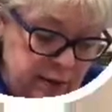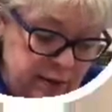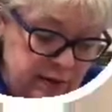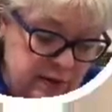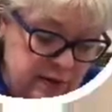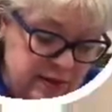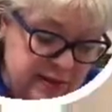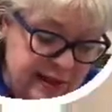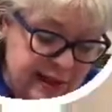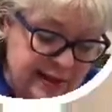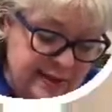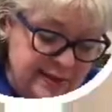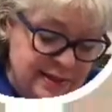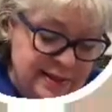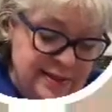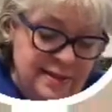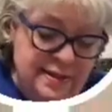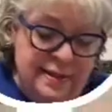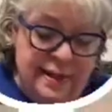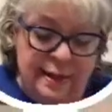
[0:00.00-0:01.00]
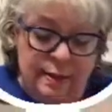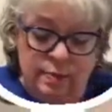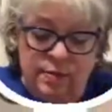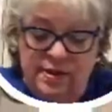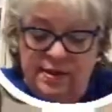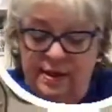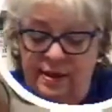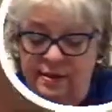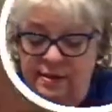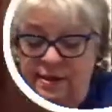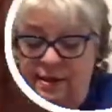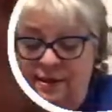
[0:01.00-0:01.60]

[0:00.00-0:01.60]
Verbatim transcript: sets and stamp sets,